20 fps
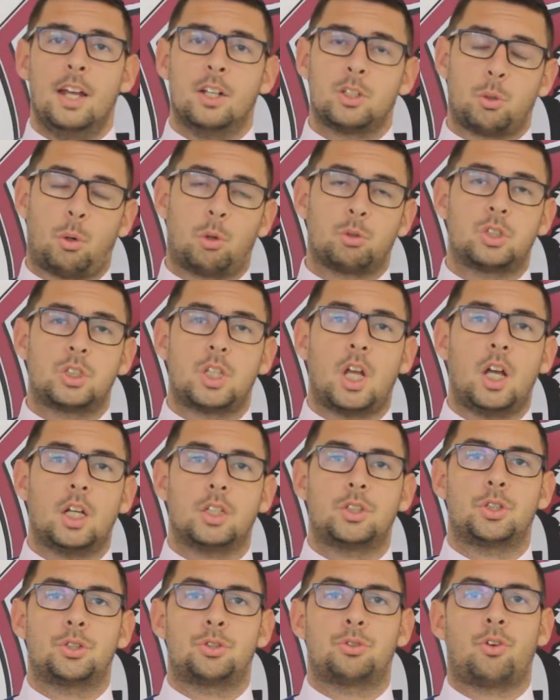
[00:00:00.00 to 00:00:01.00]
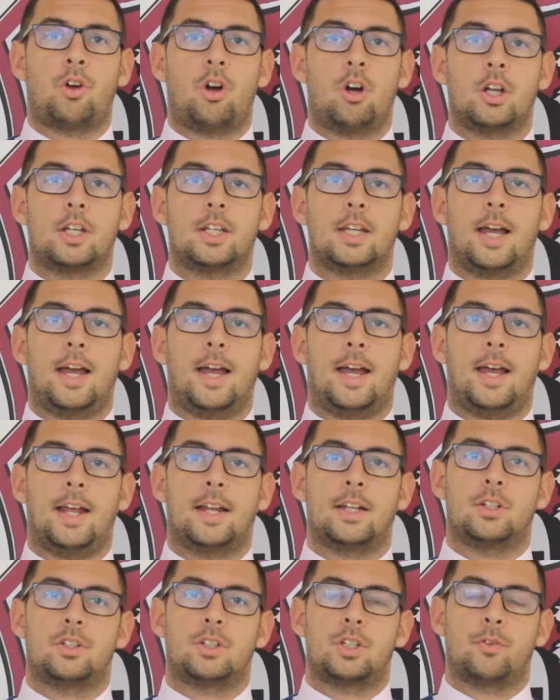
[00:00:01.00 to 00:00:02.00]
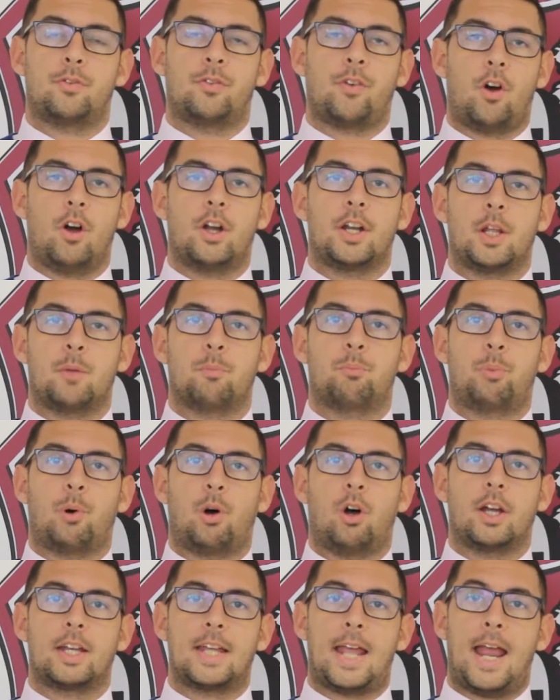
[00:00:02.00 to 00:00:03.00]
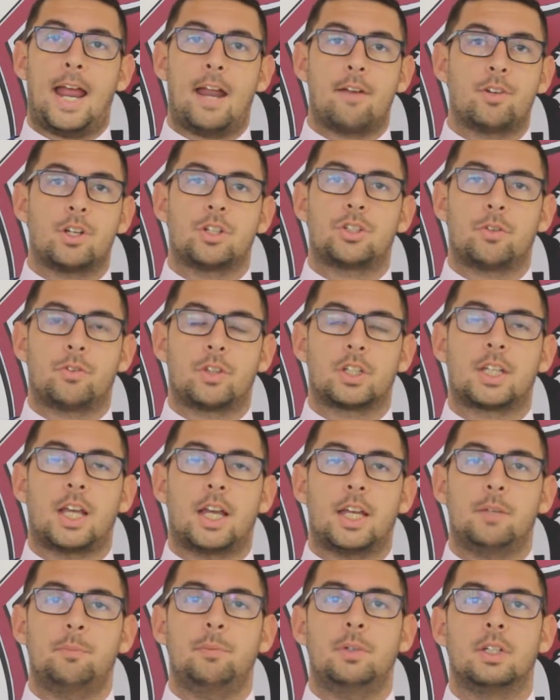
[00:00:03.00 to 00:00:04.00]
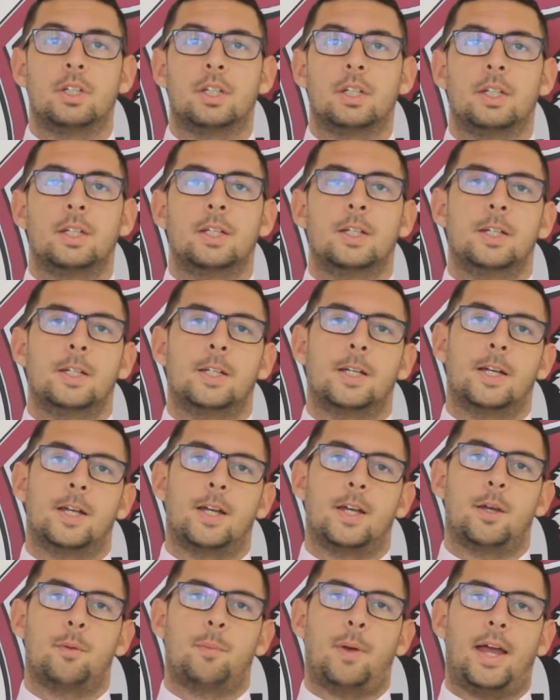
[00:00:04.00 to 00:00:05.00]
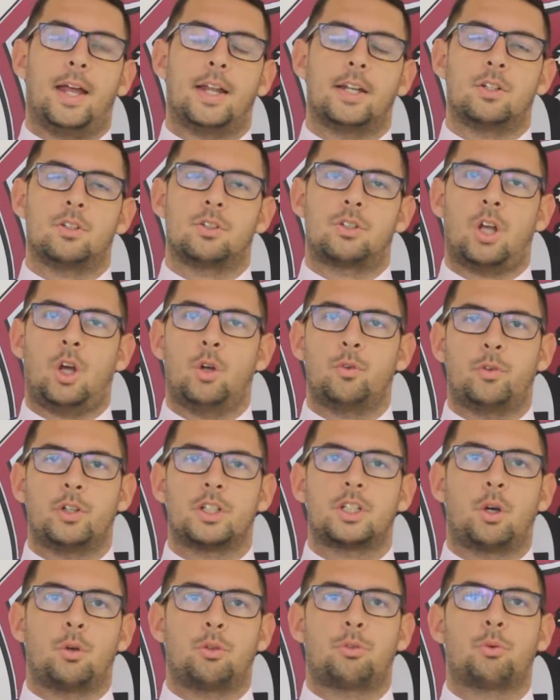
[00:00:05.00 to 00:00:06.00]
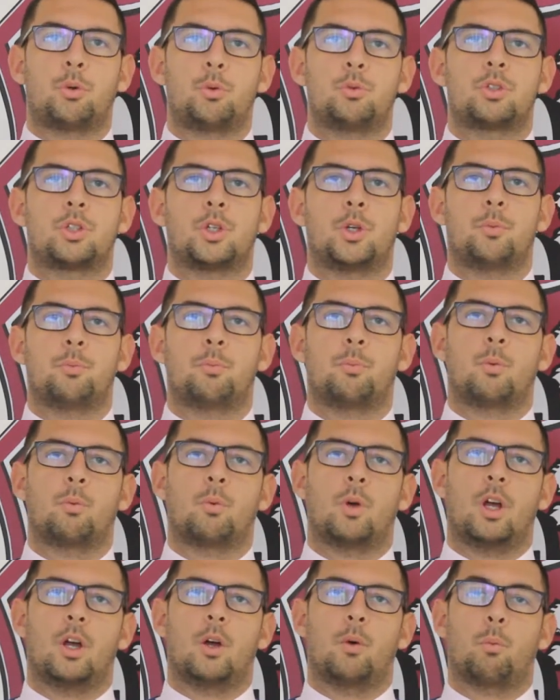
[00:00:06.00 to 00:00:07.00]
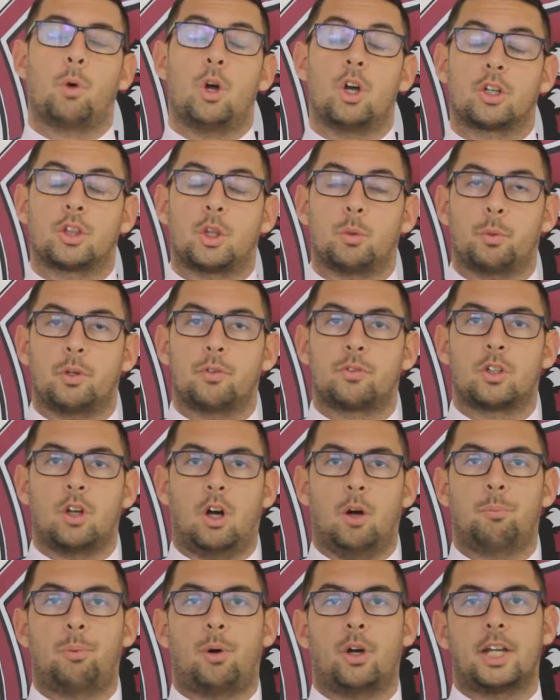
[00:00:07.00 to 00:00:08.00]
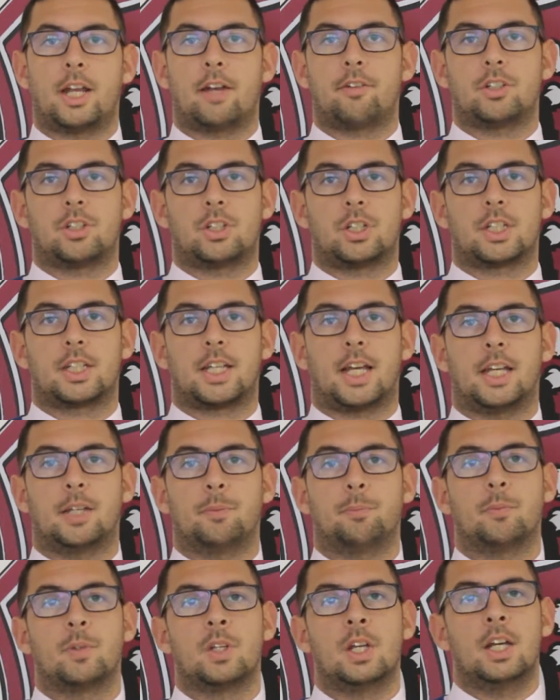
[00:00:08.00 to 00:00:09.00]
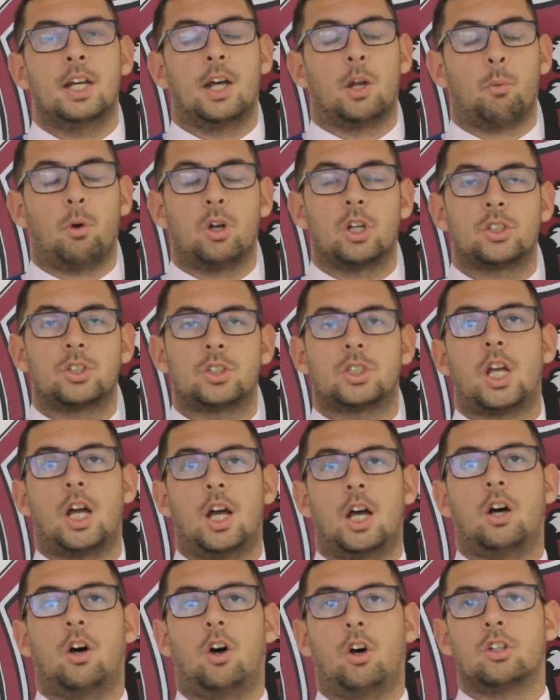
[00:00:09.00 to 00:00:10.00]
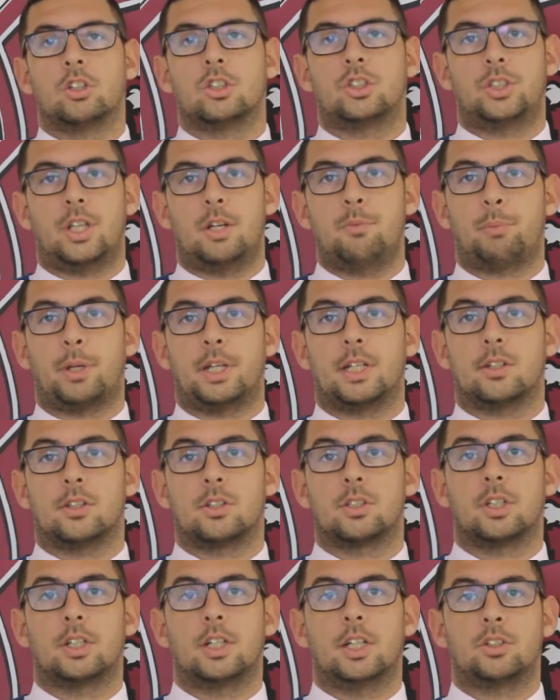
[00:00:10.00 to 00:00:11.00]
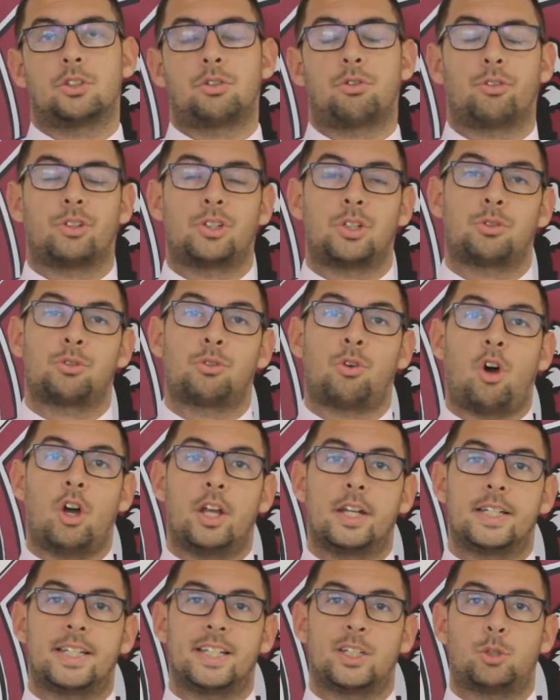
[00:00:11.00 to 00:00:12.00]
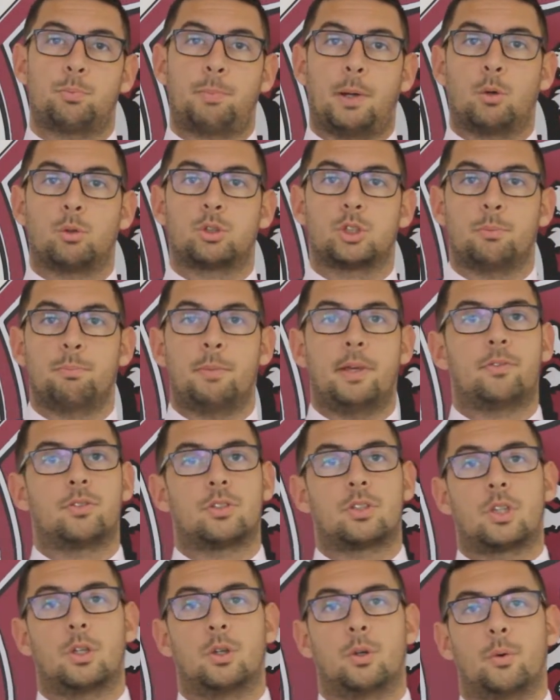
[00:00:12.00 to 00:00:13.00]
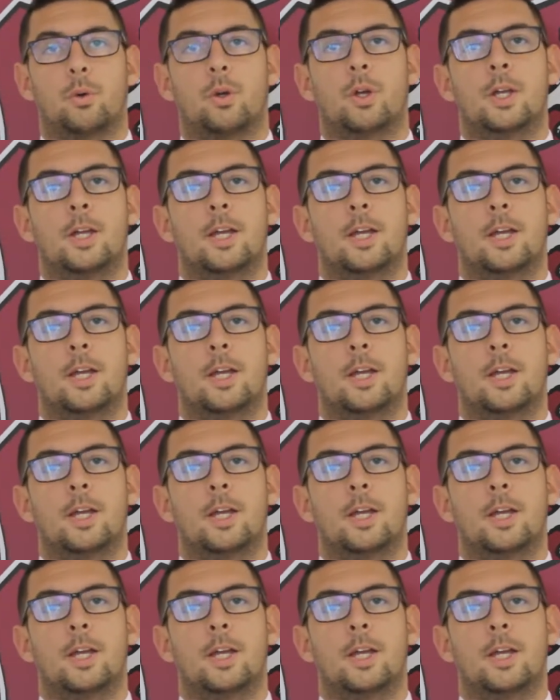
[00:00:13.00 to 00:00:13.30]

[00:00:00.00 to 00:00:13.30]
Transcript: So I'll start to try and define it by areas of the game and hopefully go through some work that we've got by areas of the game. And I want to start on sin bins and to try and dispel some myths that